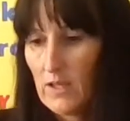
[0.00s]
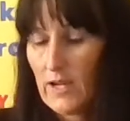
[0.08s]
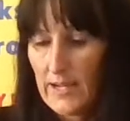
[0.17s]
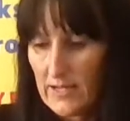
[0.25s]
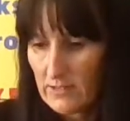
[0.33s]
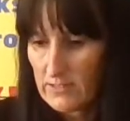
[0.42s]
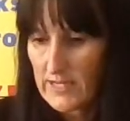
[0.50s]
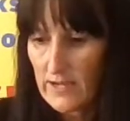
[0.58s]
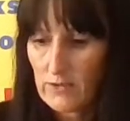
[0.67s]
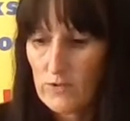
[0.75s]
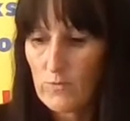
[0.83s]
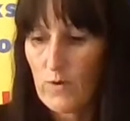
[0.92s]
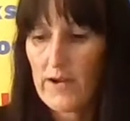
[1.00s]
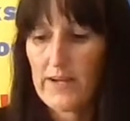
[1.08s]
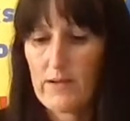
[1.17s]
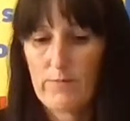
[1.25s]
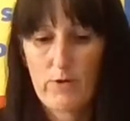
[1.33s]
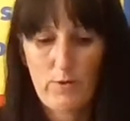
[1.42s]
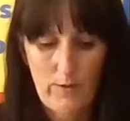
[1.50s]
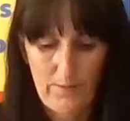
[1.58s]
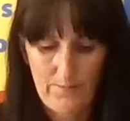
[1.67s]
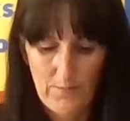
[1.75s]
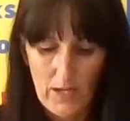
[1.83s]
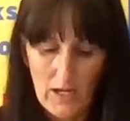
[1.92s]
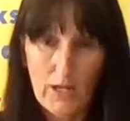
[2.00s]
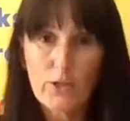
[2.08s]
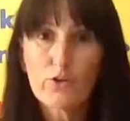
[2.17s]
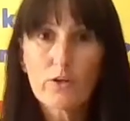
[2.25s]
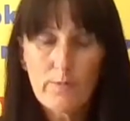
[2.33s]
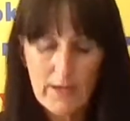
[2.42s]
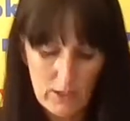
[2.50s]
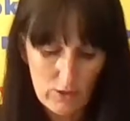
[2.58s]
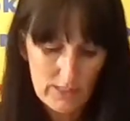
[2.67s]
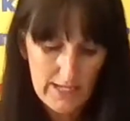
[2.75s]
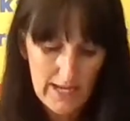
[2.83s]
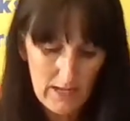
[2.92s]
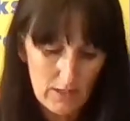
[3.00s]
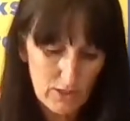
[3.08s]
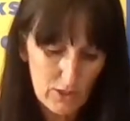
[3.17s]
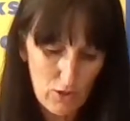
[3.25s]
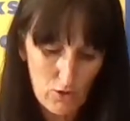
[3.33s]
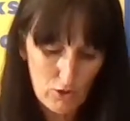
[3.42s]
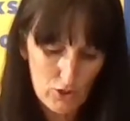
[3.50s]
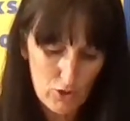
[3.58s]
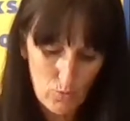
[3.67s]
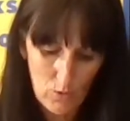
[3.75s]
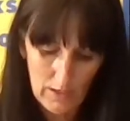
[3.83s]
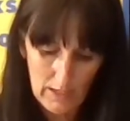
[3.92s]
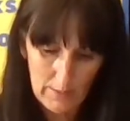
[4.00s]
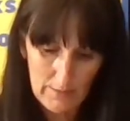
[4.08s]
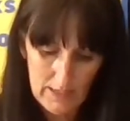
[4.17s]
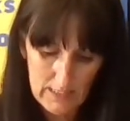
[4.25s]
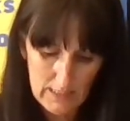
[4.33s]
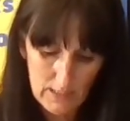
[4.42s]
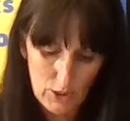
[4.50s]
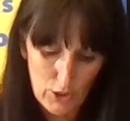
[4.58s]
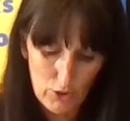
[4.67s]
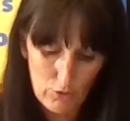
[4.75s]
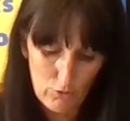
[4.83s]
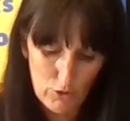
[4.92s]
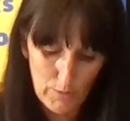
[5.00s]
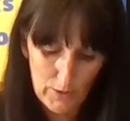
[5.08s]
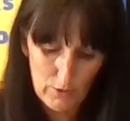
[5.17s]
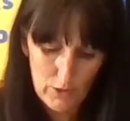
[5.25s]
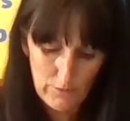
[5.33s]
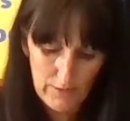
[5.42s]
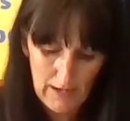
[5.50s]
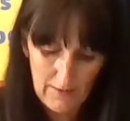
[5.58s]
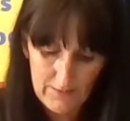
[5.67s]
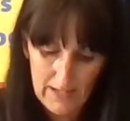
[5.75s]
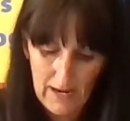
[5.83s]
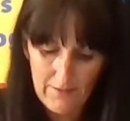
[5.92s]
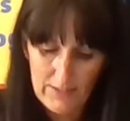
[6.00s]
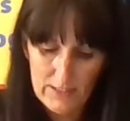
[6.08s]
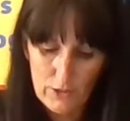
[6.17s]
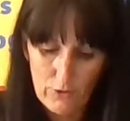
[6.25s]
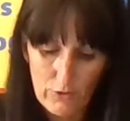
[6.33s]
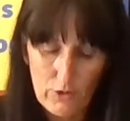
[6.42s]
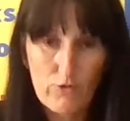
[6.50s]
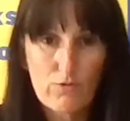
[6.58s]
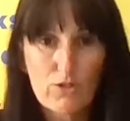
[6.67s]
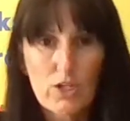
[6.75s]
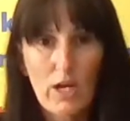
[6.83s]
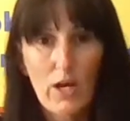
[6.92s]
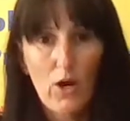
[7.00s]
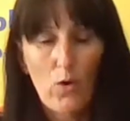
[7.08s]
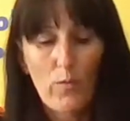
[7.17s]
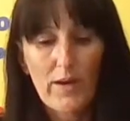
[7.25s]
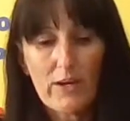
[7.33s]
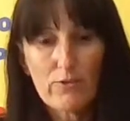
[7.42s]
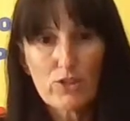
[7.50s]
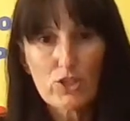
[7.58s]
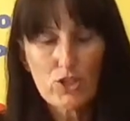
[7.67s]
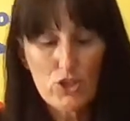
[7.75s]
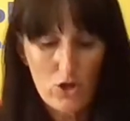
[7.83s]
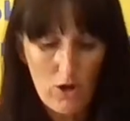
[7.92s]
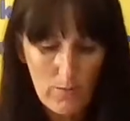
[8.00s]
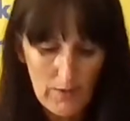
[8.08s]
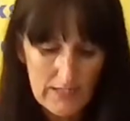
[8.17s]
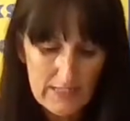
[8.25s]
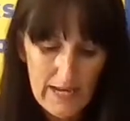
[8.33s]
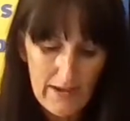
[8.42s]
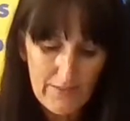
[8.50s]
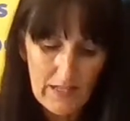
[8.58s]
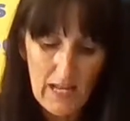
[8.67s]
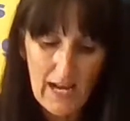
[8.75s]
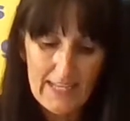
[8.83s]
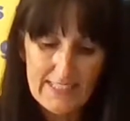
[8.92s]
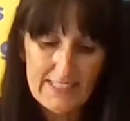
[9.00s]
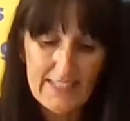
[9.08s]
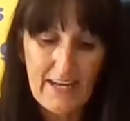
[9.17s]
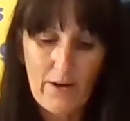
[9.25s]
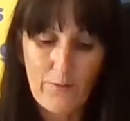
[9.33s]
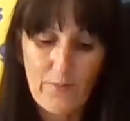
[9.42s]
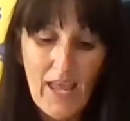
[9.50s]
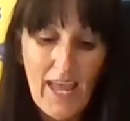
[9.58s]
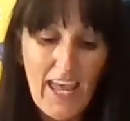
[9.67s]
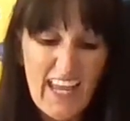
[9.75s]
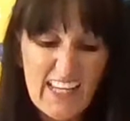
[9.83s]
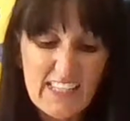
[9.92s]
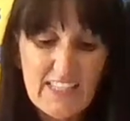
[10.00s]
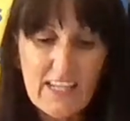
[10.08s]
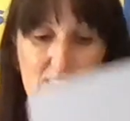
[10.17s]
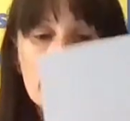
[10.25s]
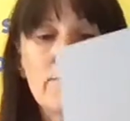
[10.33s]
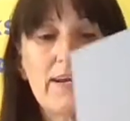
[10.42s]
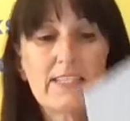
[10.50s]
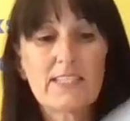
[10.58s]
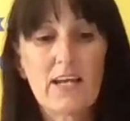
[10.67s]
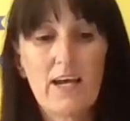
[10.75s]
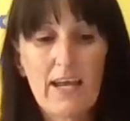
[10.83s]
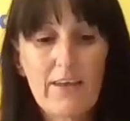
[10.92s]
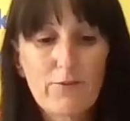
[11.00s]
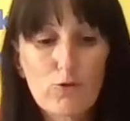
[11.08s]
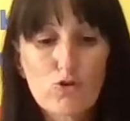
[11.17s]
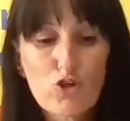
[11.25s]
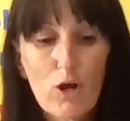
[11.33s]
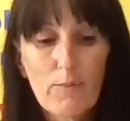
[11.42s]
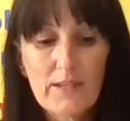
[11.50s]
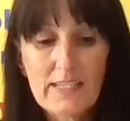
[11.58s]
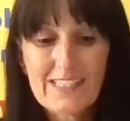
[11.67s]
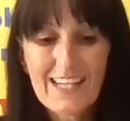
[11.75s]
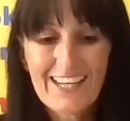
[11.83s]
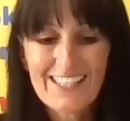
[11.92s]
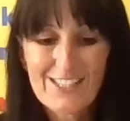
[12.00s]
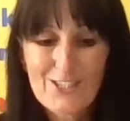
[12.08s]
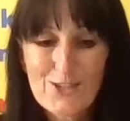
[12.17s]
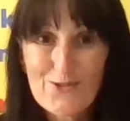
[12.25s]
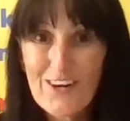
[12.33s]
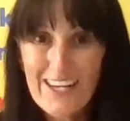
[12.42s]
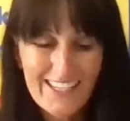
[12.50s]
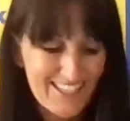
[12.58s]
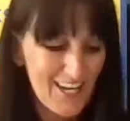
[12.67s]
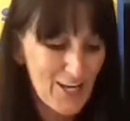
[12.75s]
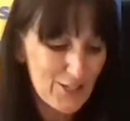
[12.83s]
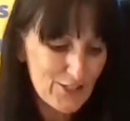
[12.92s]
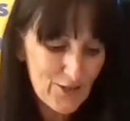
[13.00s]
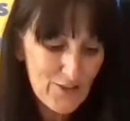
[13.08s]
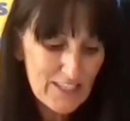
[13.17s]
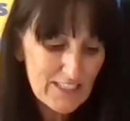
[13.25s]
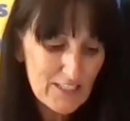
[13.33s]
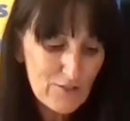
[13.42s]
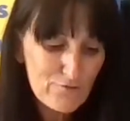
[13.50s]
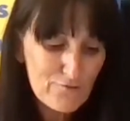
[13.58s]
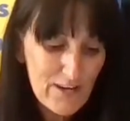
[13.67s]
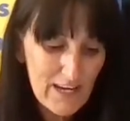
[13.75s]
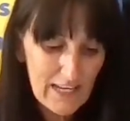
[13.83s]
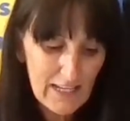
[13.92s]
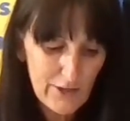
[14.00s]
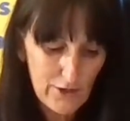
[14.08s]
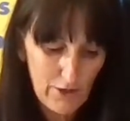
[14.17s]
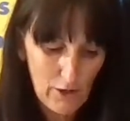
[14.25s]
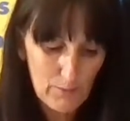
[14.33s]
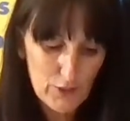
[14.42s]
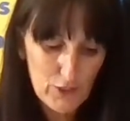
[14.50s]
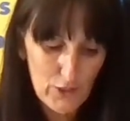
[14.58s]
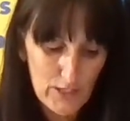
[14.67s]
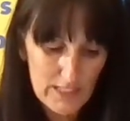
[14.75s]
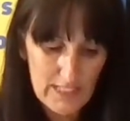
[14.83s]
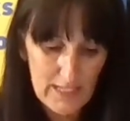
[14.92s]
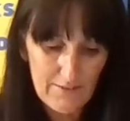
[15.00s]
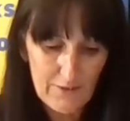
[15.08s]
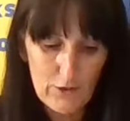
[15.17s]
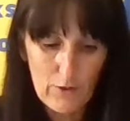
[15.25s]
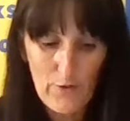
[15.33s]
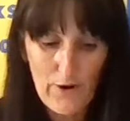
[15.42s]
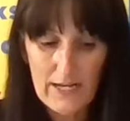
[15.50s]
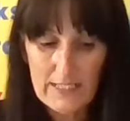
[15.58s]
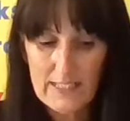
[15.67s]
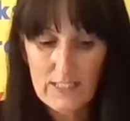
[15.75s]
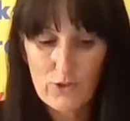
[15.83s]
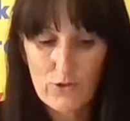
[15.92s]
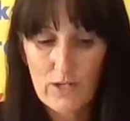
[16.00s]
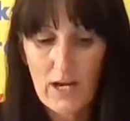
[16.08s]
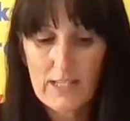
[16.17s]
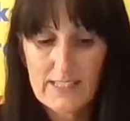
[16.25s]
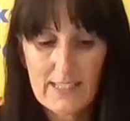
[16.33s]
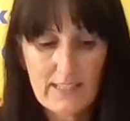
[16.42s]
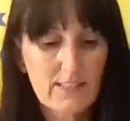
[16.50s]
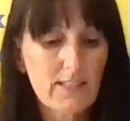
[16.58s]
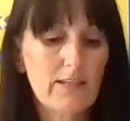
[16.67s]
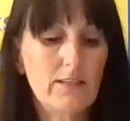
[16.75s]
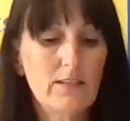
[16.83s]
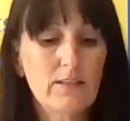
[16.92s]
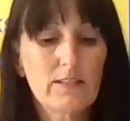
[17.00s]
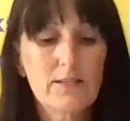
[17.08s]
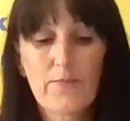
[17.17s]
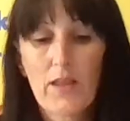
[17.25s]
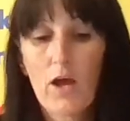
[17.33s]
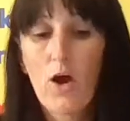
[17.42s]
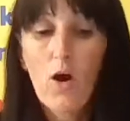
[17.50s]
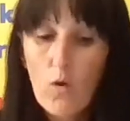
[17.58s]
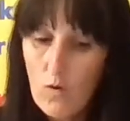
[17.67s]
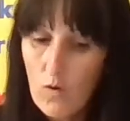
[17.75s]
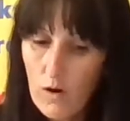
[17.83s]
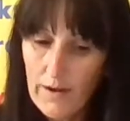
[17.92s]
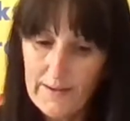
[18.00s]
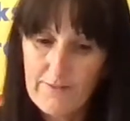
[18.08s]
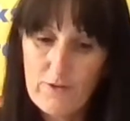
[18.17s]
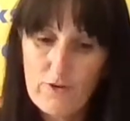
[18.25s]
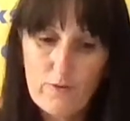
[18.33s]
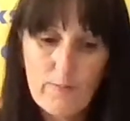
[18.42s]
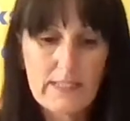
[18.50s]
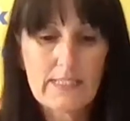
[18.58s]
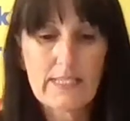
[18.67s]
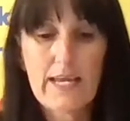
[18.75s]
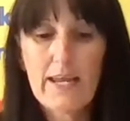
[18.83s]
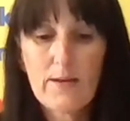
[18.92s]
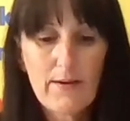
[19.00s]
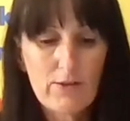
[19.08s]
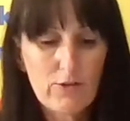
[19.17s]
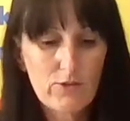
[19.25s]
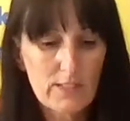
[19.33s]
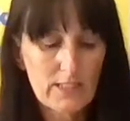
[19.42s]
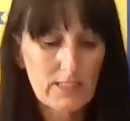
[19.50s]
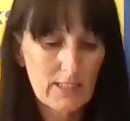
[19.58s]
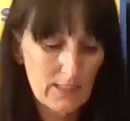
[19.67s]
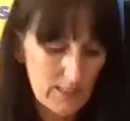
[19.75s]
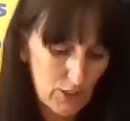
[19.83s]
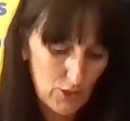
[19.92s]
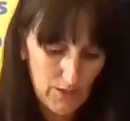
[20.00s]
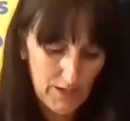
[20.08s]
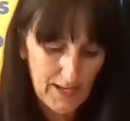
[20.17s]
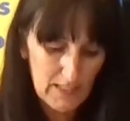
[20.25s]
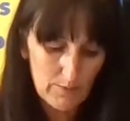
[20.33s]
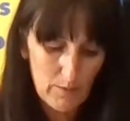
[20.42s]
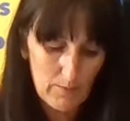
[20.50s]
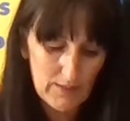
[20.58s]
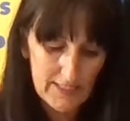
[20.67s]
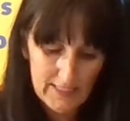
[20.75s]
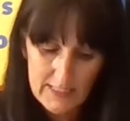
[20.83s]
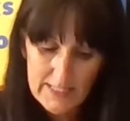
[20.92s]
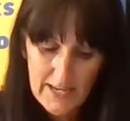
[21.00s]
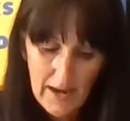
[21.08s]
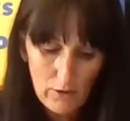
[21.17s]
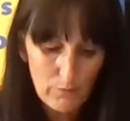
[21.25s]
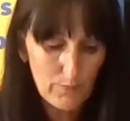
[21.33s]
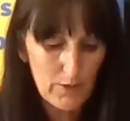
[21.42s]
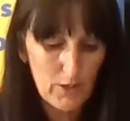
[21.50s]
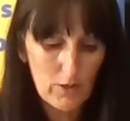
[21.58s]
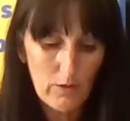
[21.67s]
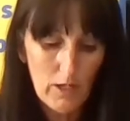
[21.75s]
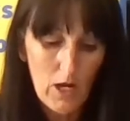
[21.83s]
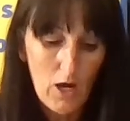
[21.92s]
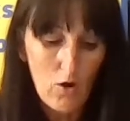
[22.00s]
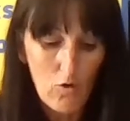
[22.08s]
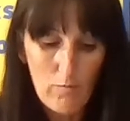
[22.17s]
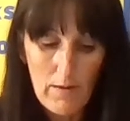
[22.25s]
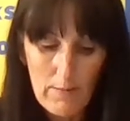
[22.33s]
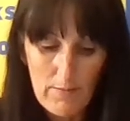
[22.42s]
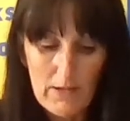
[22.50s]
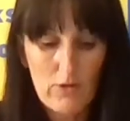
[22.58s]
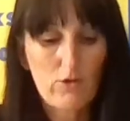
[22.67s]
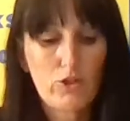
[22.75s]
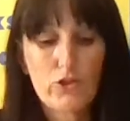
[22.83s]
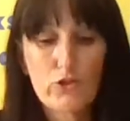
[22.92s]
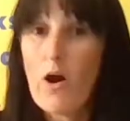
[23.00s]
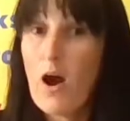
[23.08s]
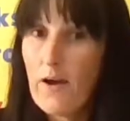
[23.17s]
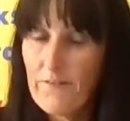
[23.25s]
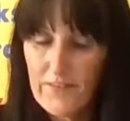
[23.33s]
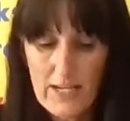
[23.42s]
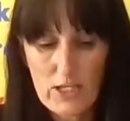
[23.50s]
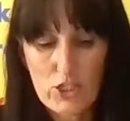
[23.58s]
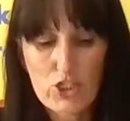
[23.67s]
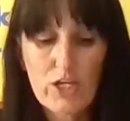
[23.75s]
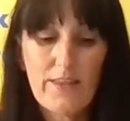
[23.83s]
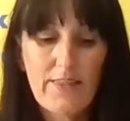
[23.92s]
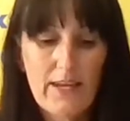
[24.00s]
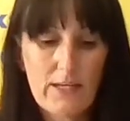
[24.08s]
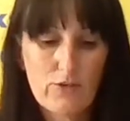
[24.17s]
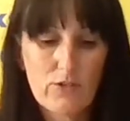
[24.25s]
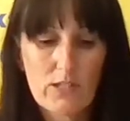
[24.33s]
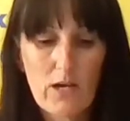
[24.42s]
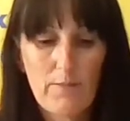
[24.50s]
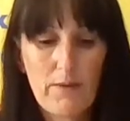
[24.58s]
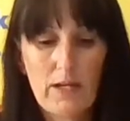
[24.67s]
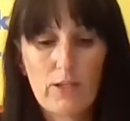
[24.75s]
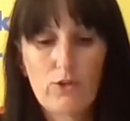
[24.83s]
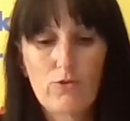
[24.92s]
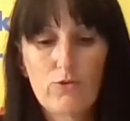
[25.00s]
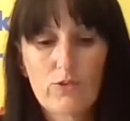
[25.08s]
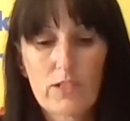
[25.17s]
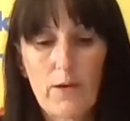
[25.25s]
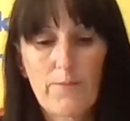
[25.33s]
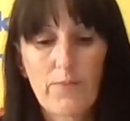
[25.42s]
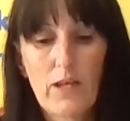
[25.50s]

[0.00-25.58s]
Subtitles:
and I'll tell you why in a moment. And you can make your tail as long as you want. I mean, this is huge, but you don't have to have it so huge. We're going to chop down the lines. Now, it doesn't matter if you chop these lines straight. So this is a really good opportunity for you to practice your cutting skills. Or if you're a bit scared about using the scissors, you can ask mum and dads to help you. Or maybe you could do half each, and they do some and you do some.